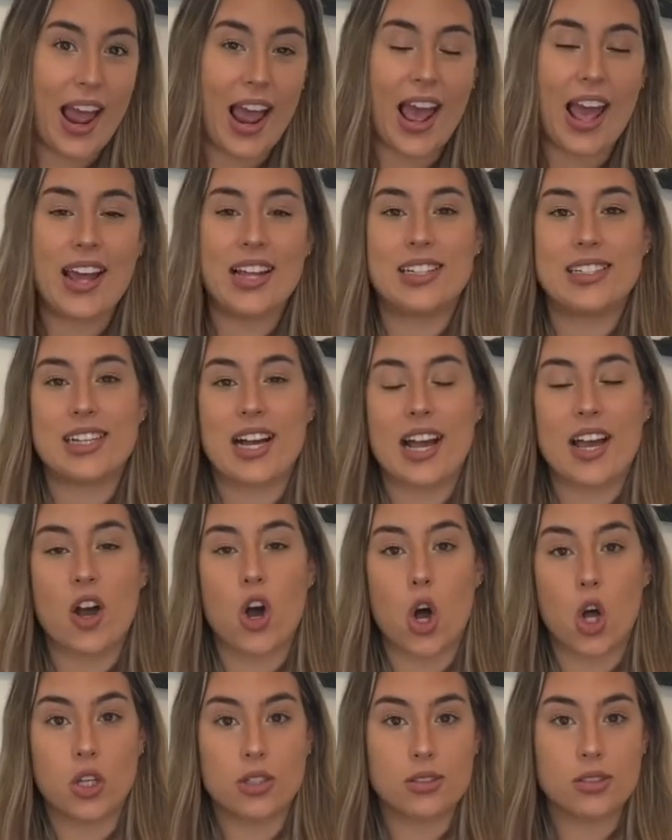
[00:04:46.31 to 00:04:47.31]
And I
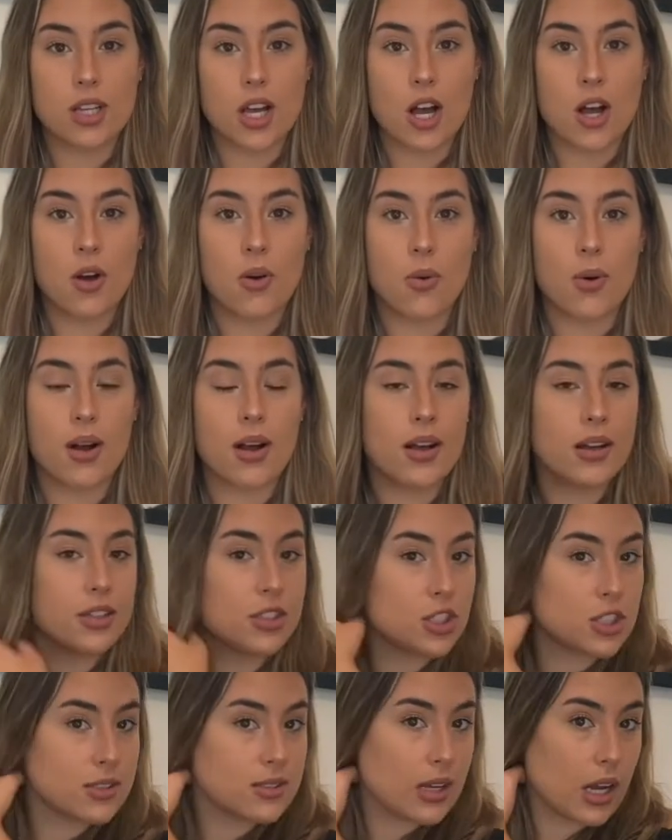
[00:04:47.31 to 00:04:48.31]
also
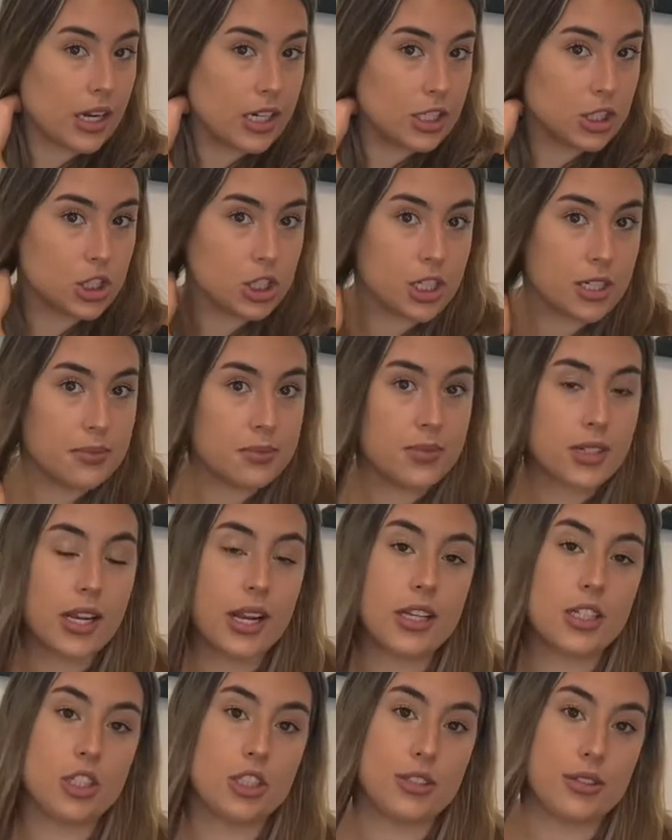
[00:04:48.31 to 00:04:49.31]
just got it trimmed, and
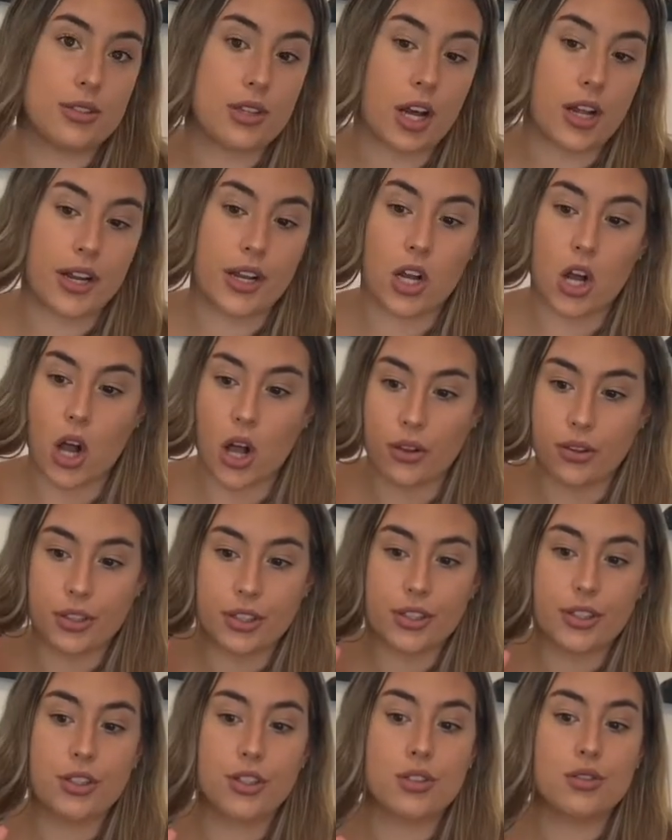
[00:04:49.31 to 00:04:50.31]
I just got it
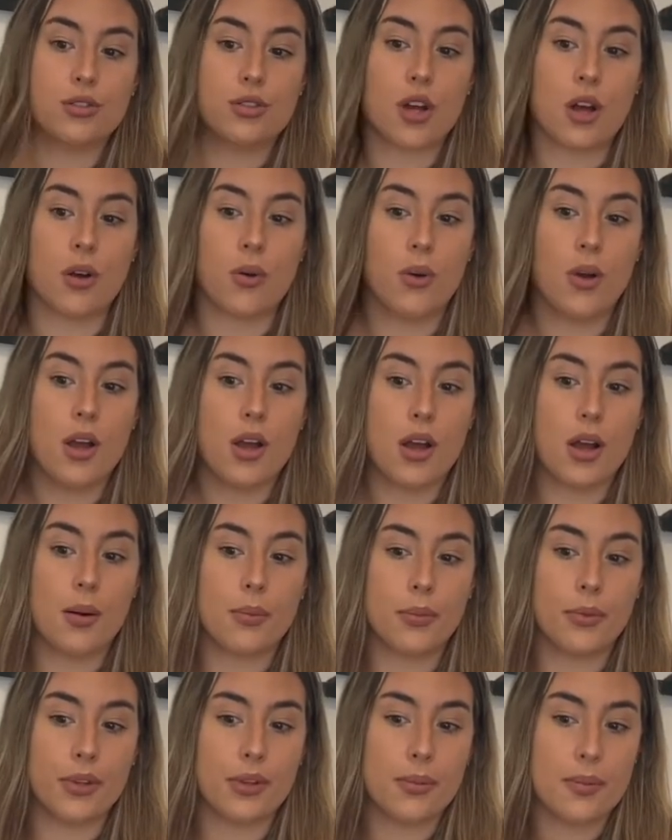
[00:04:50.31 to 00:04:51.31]
colored, so I'm
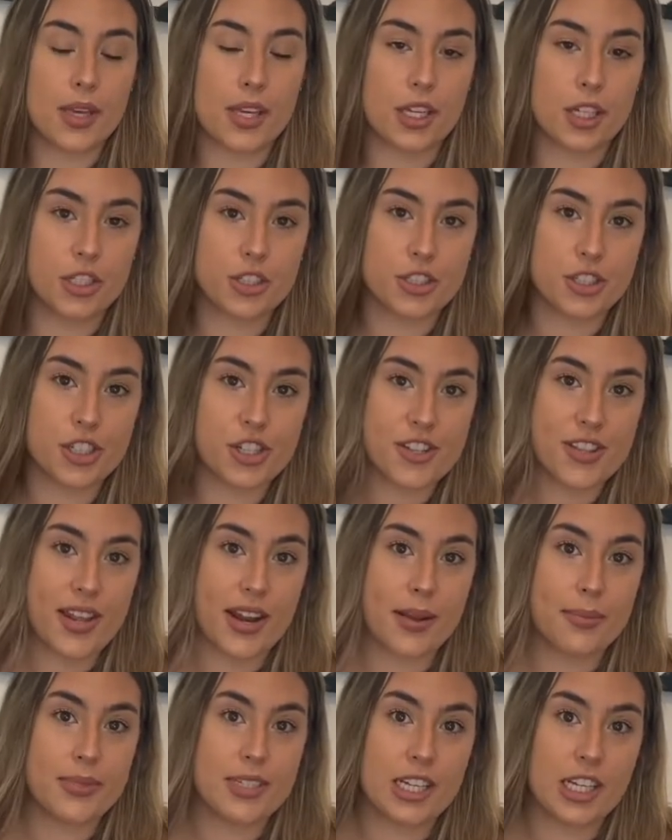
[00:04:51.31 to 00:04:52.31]
really making sure that
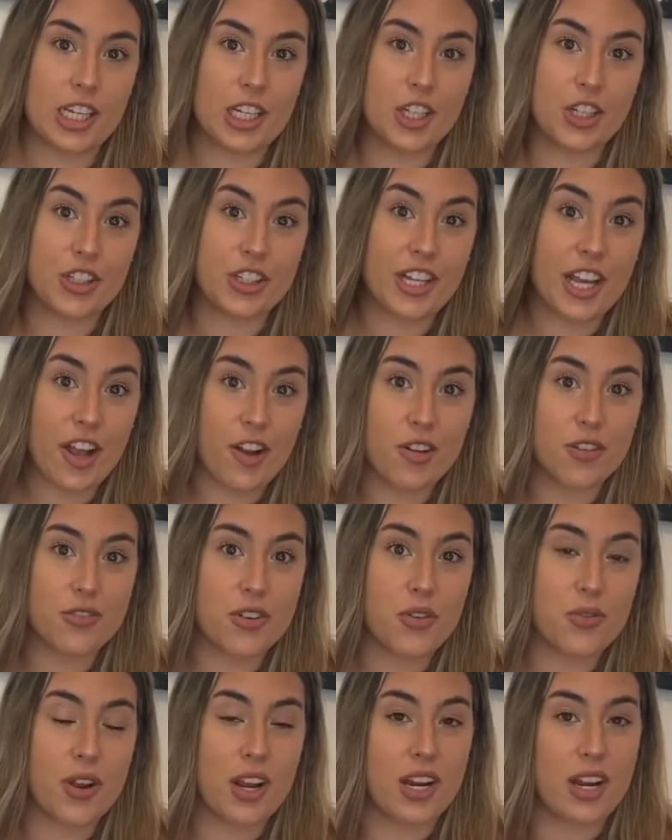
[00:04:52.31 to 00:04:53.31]
I'm taking good care of
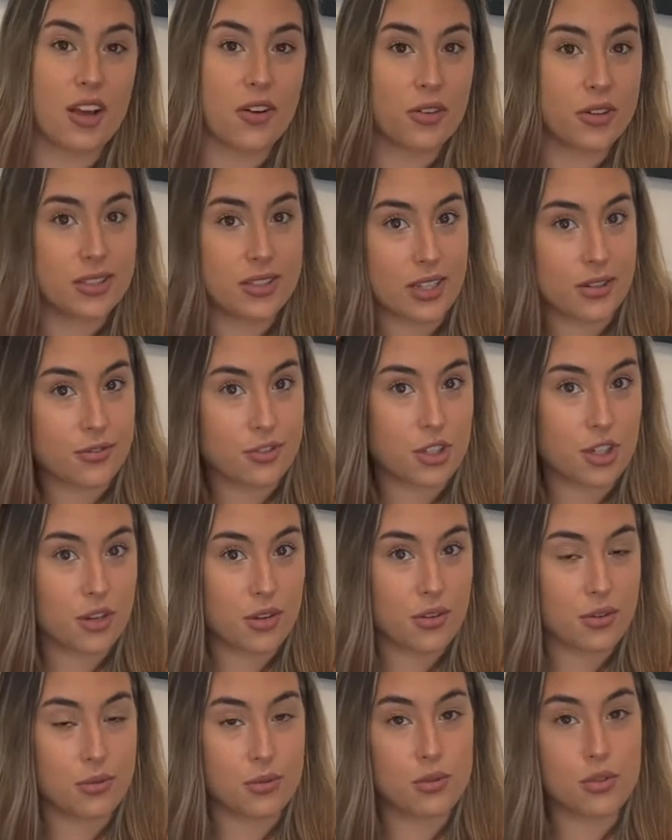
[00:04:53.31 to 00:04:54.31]
it right now, because after you
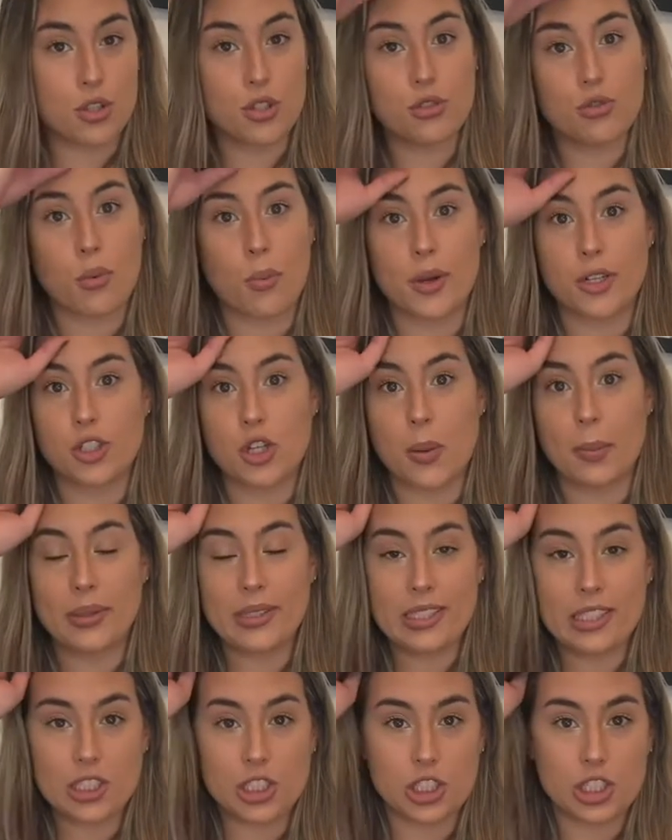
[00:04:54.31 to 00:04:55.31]
use so much
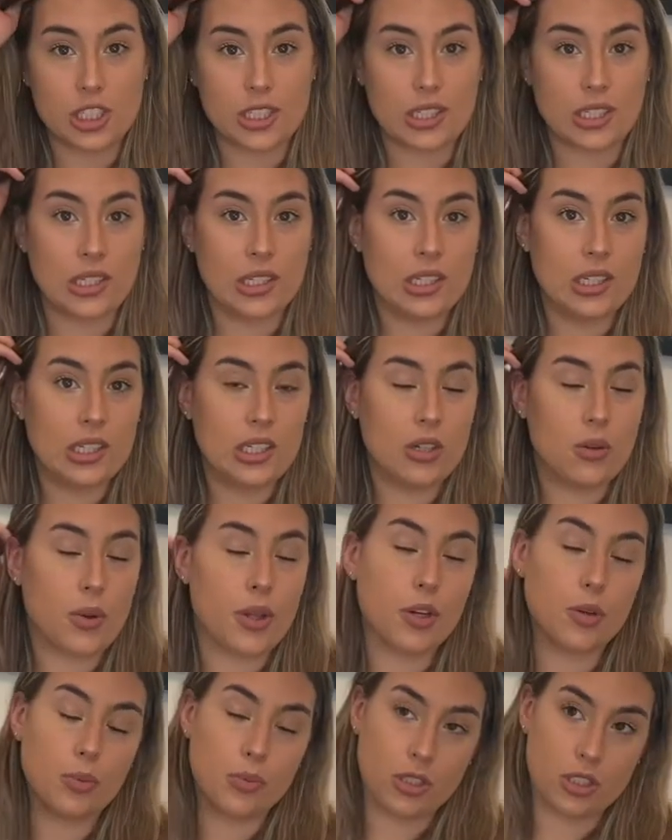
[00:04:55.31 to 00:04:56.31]
bleach, and well, I
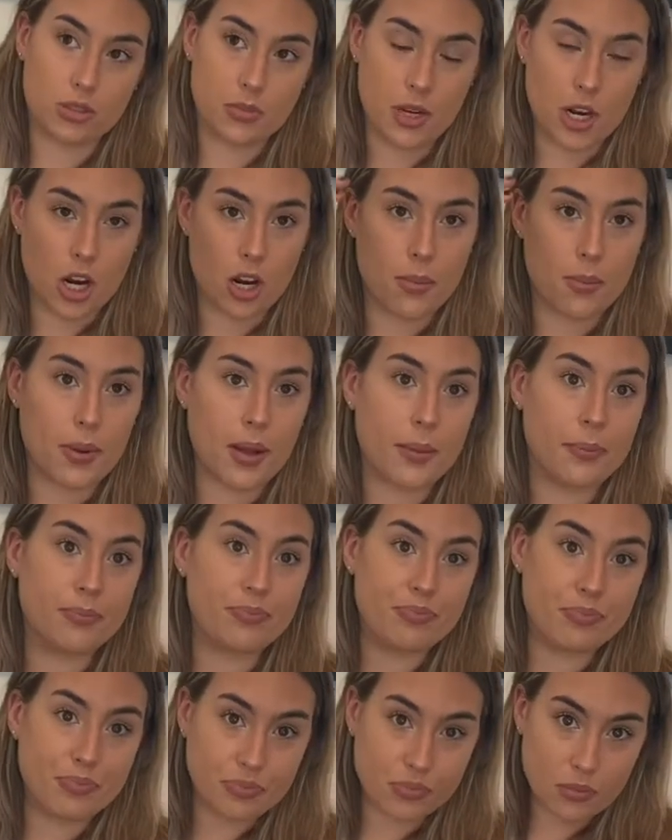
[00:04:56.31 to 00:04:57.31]
don't bleach my hair, but
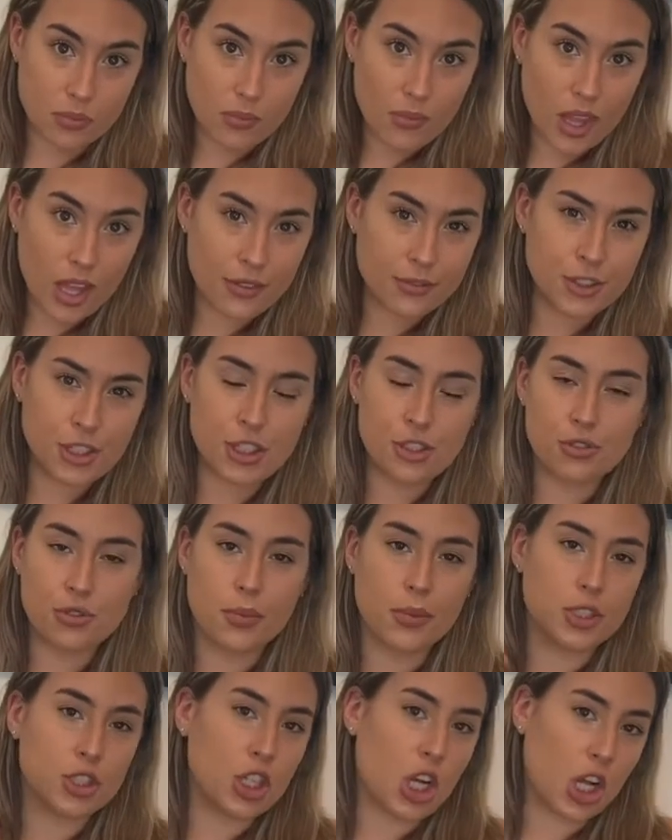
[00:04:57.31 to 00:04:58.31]
you use so
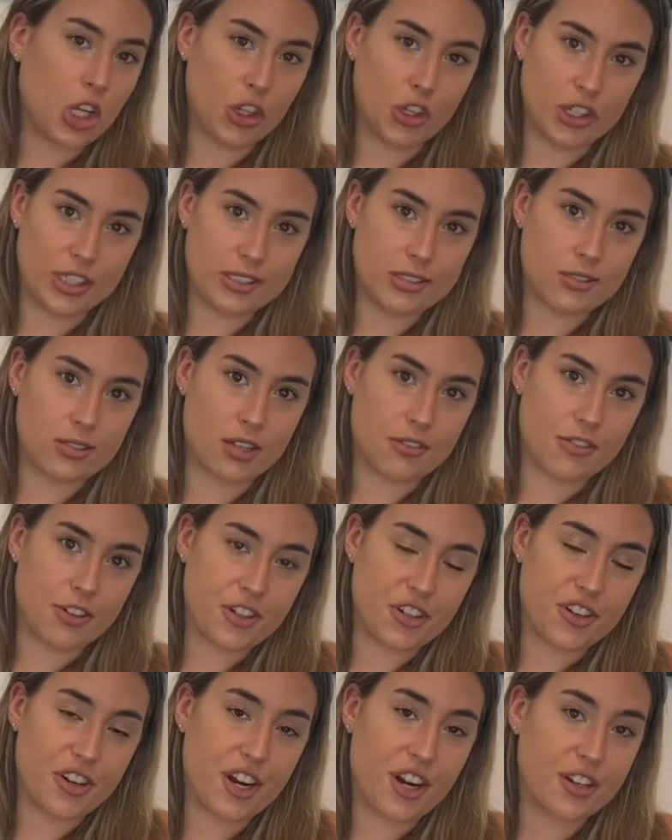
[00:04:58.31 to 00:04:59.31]
much color and stuff
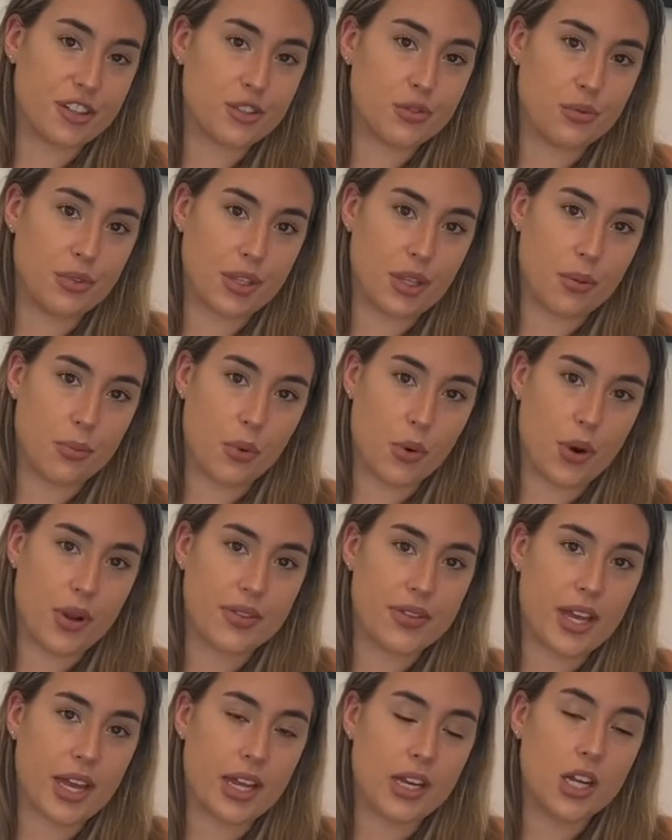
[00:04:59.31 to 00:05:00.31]
on your hair, it's really
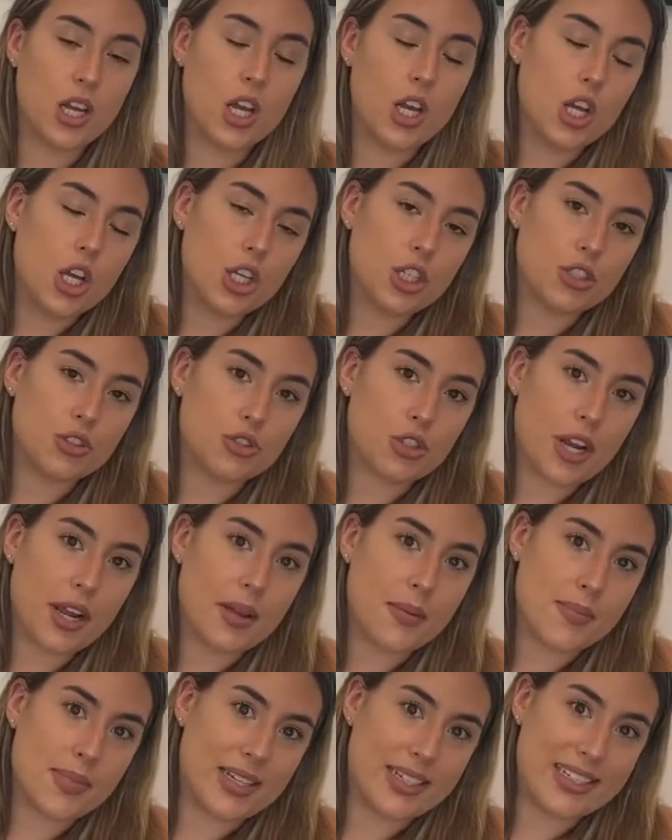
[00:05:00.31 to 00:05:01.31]
important that you try
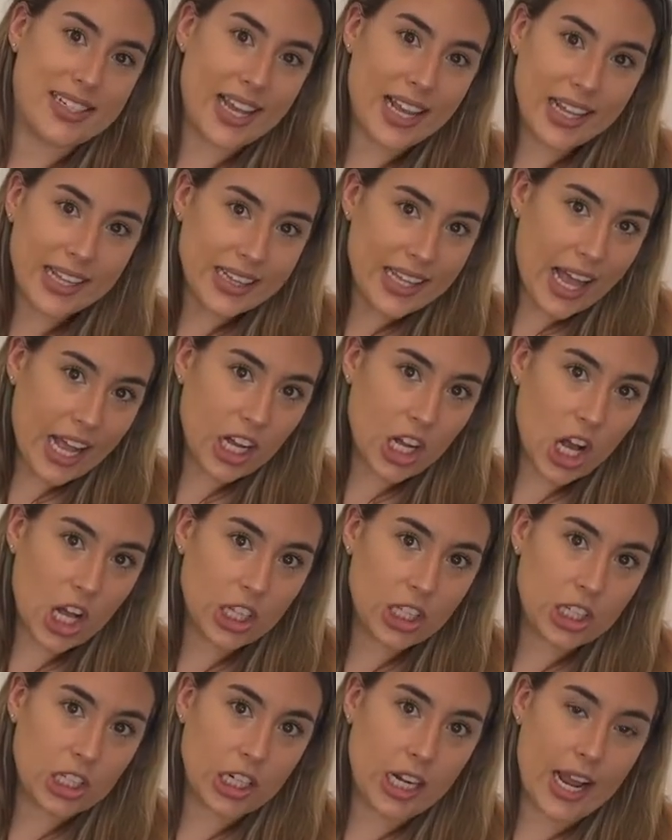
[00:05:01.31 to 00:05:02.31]
and maintain that
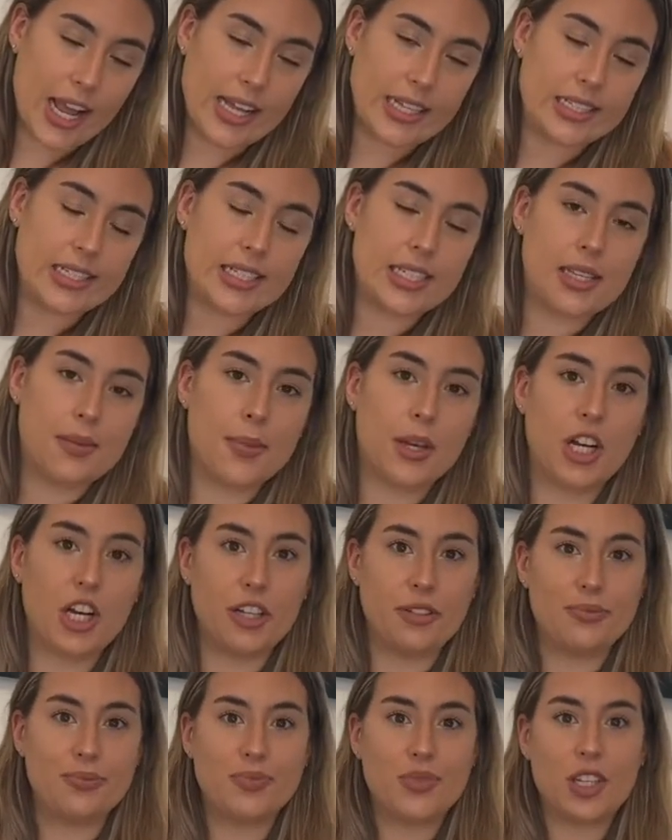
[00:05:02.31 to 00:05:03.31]
color and keep it
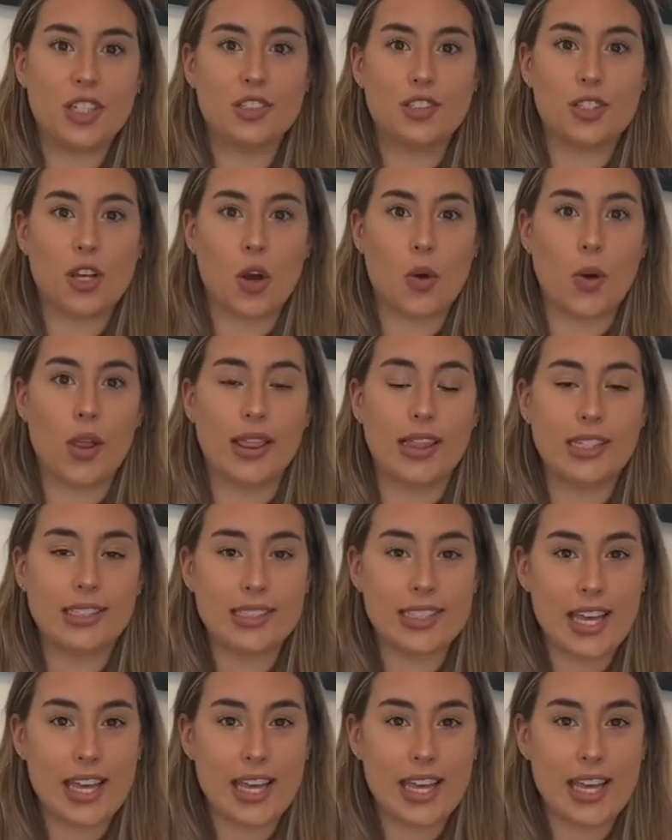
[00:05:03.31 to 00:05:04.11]
so let's